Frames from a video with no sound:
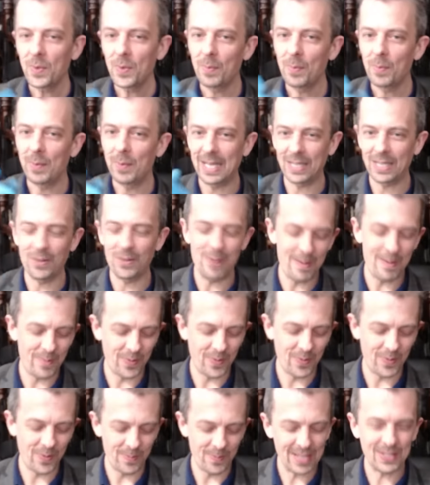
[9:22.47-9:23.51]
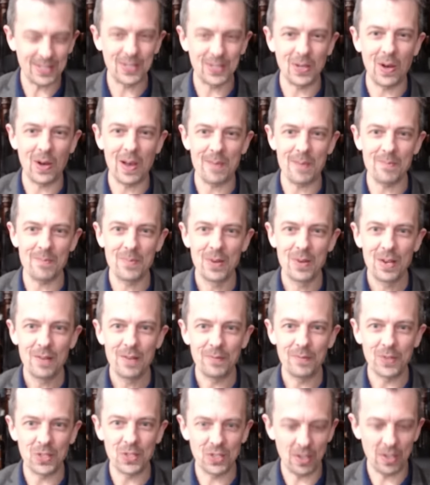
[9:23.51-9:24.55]
But as I remember from last time,
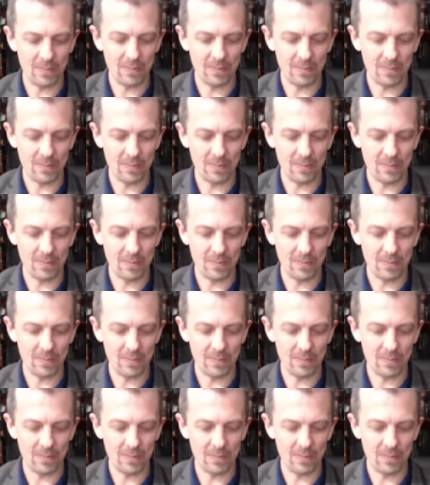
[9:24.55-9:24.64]
for some